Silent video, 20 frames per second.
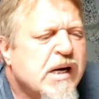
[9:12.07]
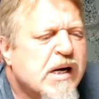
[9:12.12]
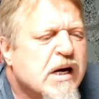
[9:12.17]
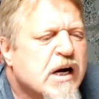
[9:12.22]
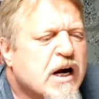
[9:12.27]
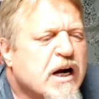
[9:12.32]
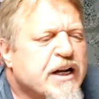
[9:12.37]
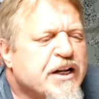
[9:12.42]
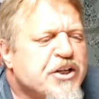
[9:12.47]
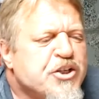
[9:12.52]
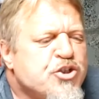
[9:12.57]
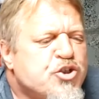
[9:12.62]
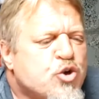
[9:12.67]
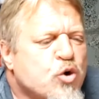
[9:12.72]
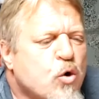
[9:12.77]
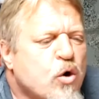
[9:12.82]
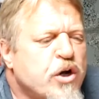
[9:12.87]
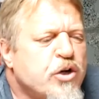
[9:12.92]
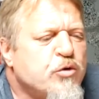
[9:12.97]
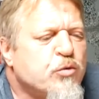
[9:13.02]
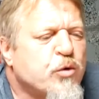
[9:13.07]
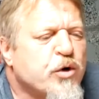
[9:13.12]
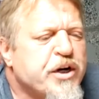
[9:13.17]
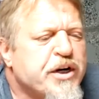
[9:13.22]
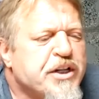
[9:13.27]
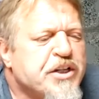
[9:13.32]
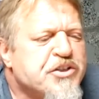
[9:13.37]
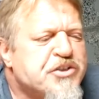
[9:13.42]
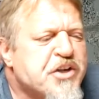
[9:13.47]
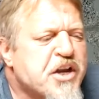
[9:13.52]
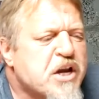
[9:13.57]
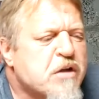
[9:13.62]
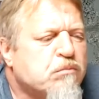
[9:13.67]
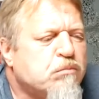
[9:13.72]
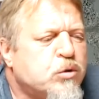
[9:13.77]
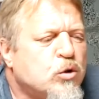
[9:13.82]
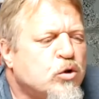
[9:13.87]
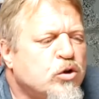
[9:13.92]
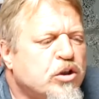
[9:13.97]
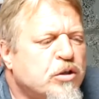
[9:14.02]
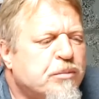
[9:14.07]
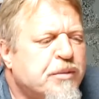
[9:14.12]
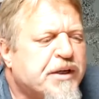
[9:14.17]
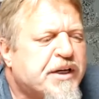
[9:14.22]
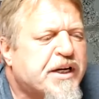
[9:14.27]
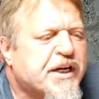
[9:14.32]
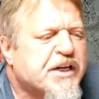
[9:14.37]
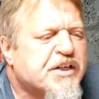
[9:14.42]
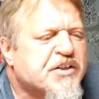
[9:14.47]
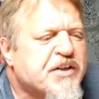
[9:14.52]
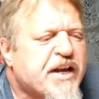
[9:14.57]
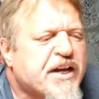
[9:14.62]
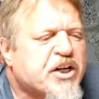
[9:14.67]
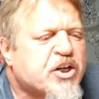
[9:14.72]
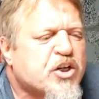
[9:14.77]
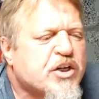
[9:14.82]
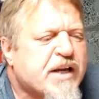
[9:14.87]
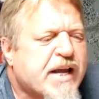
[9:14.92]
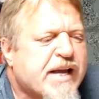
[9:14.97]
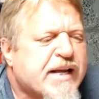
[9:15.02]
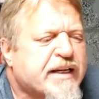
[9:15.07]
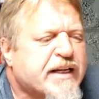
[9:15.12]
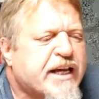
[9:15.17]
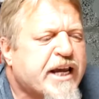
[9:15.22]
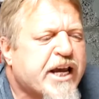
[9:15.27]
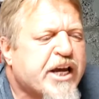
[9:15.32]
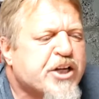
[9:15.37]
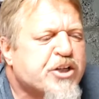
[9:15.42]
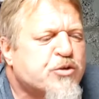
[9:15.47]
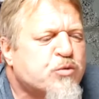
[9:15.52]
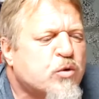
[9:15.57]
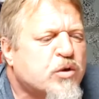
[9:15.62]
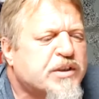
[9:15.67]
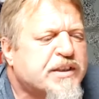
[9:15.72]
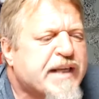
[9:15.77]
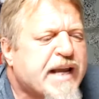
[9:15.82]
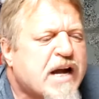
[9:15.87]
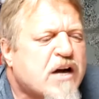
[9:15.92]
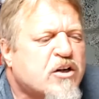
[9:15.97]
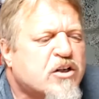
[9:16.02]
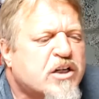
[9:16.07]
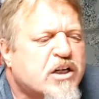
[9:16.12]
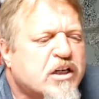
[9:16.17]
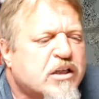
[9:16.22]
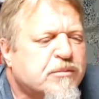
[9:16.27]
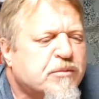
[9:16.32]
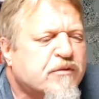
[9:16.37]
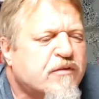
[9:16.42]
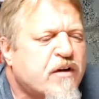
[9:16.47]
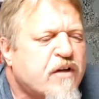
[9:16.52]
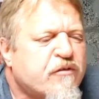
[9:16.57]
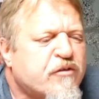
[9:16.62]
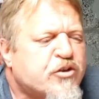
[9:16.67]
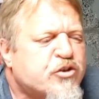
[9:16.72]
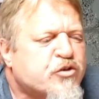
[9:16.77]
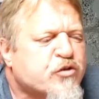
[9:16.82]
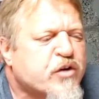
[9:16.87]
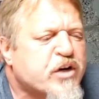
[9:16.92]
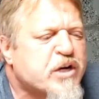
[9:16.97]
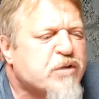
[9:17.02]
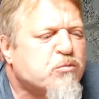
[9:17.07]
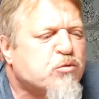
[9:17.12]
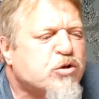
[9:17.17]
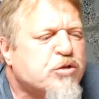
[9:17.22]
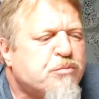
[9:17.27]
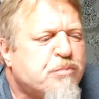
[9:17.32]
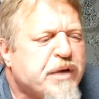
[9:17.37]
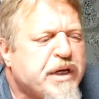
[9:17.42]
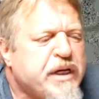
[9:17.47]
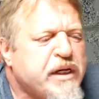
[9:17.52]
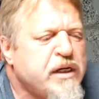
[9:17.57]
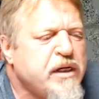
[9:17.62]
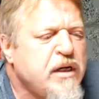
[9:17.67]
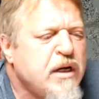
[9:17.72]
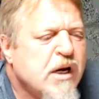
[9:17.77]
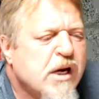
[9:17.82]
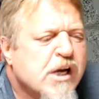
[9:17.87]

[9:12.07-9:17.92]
I enjoyed reading Zamm because I could not guess what the outcome of every dream would be.